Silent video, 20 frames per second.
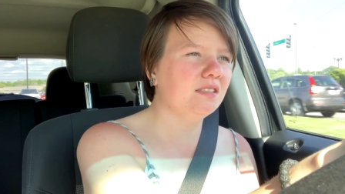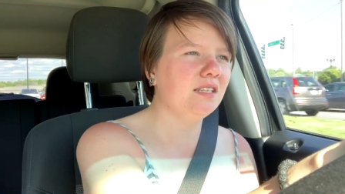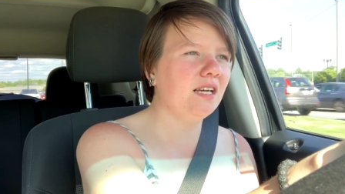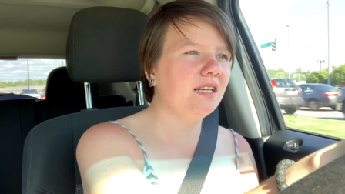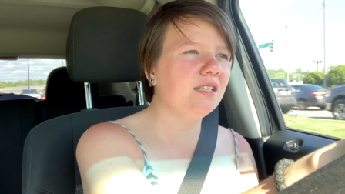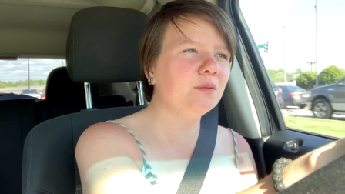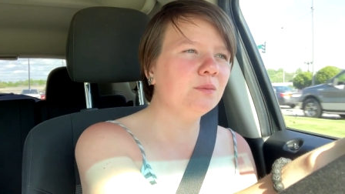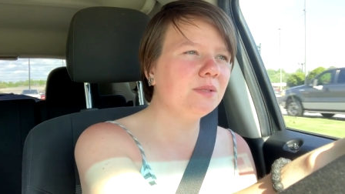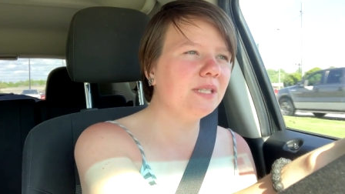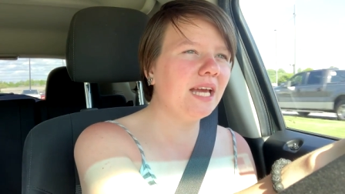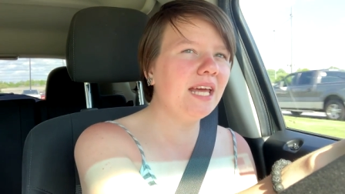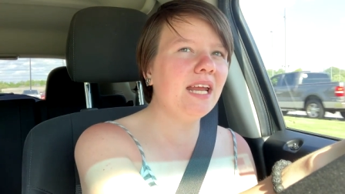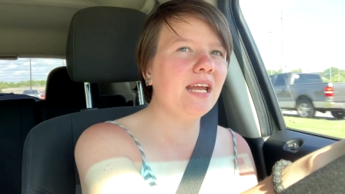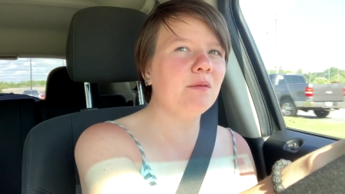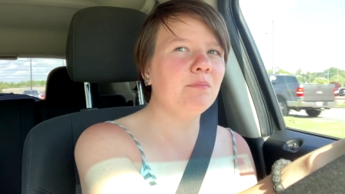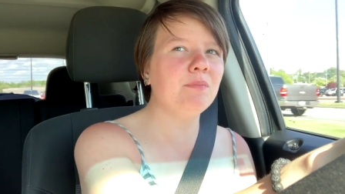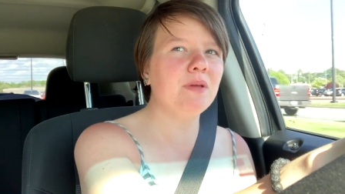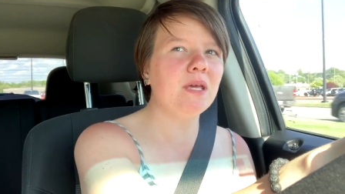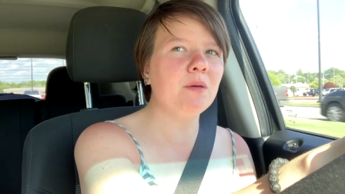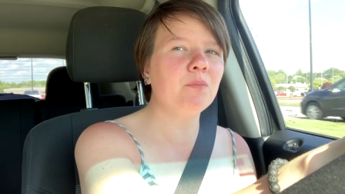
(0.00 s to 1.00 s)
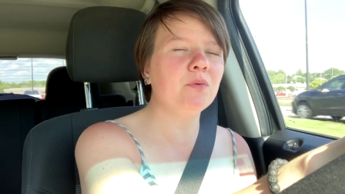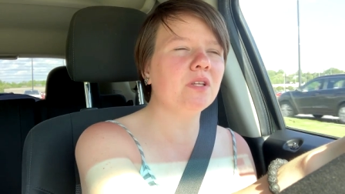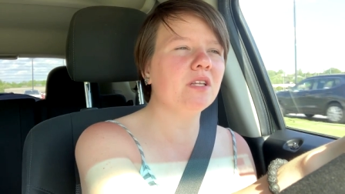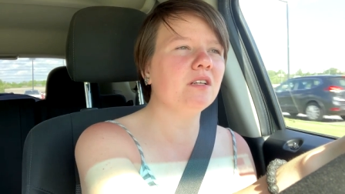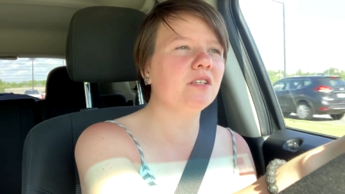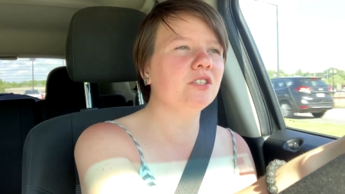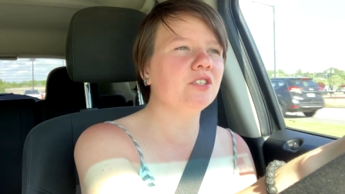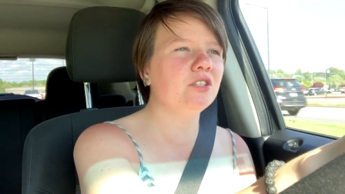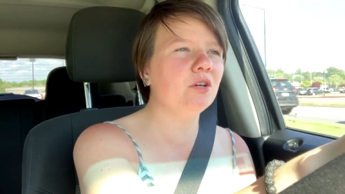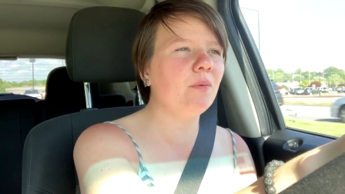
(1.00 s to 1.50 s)
I don't get it. People
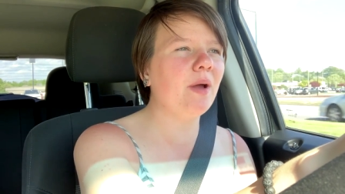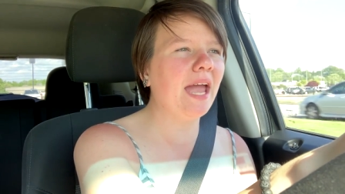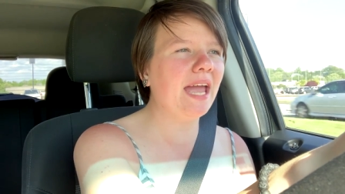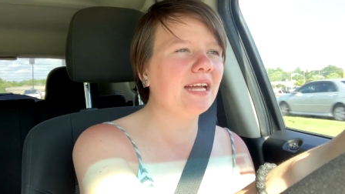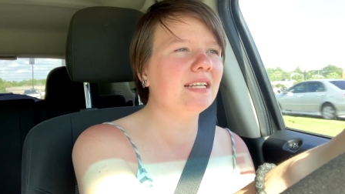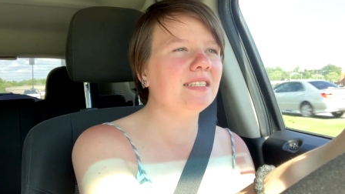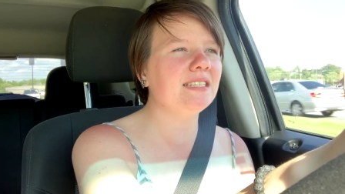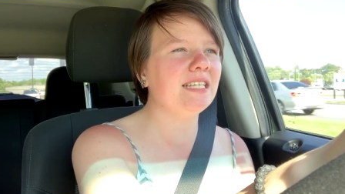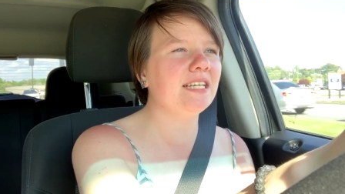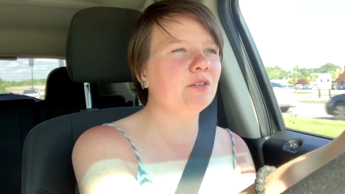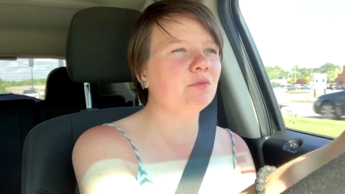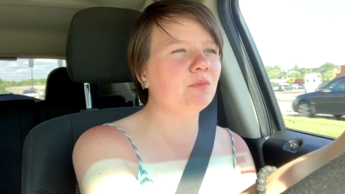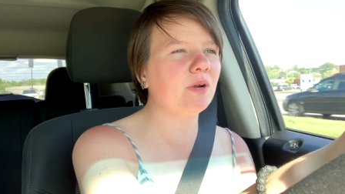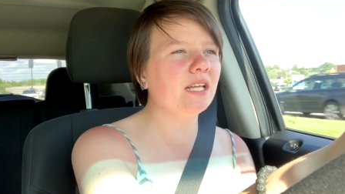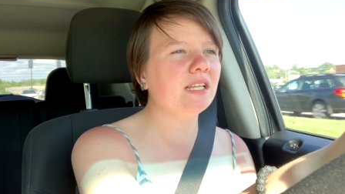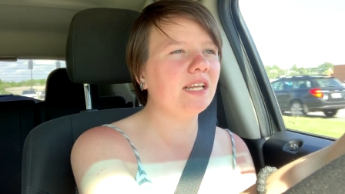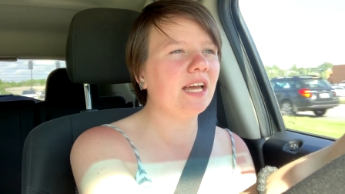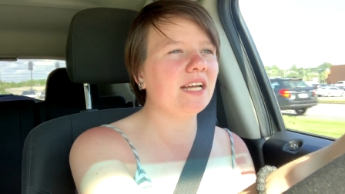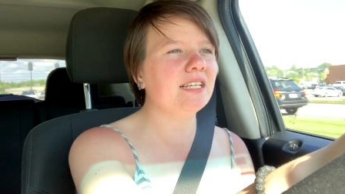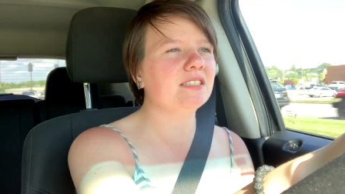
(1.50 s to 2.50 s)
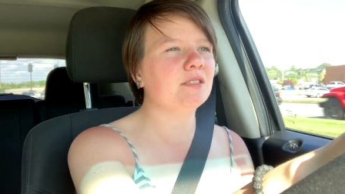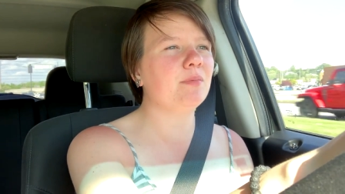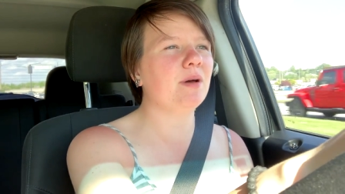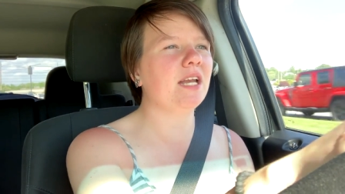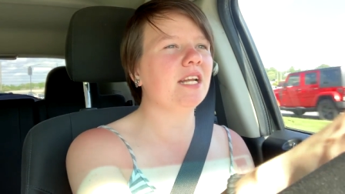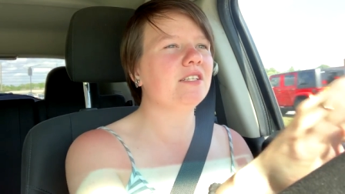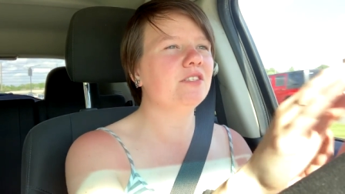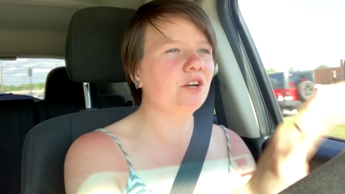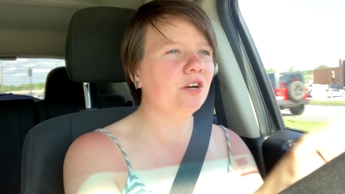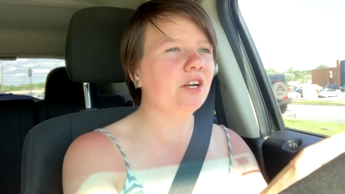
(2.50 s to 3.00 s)
that are so antsy at red lights
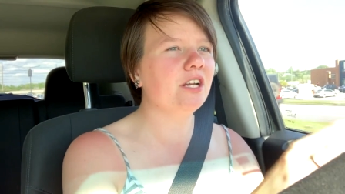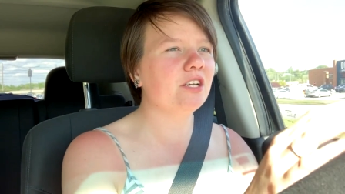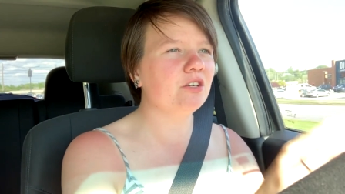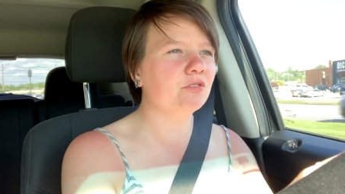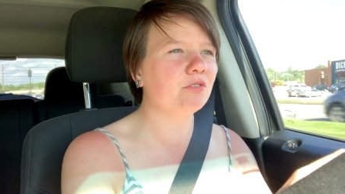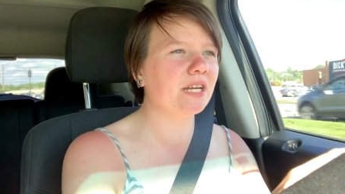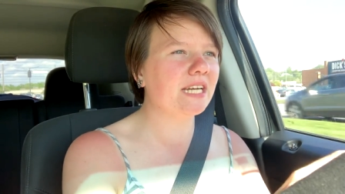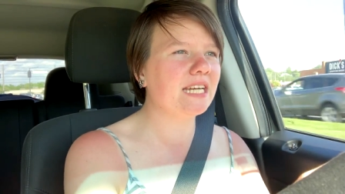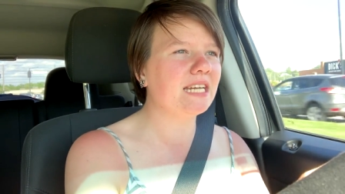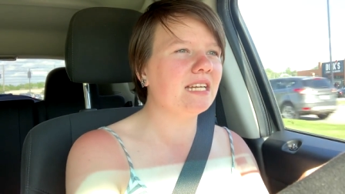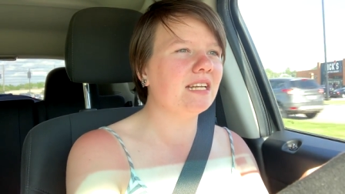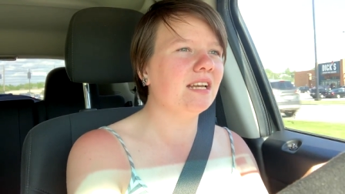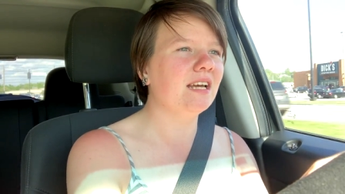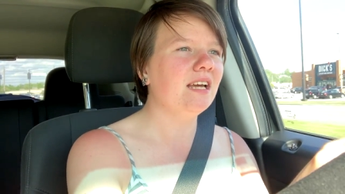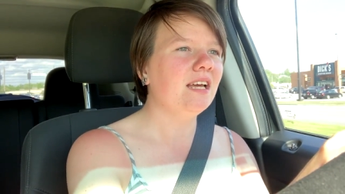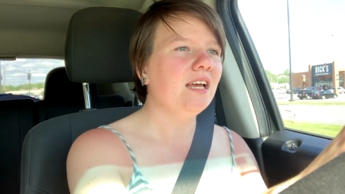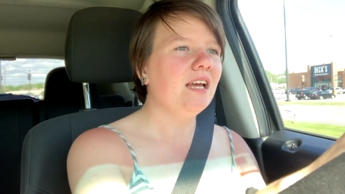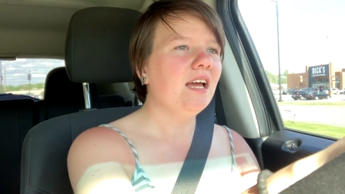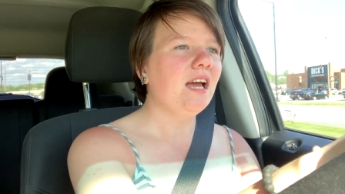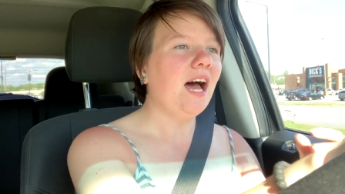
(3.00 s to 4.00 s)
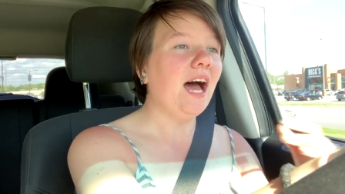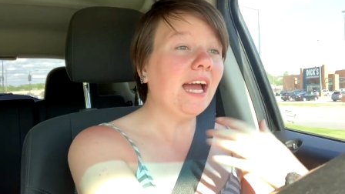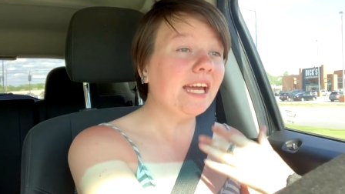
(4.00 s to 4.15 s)
about it turning green.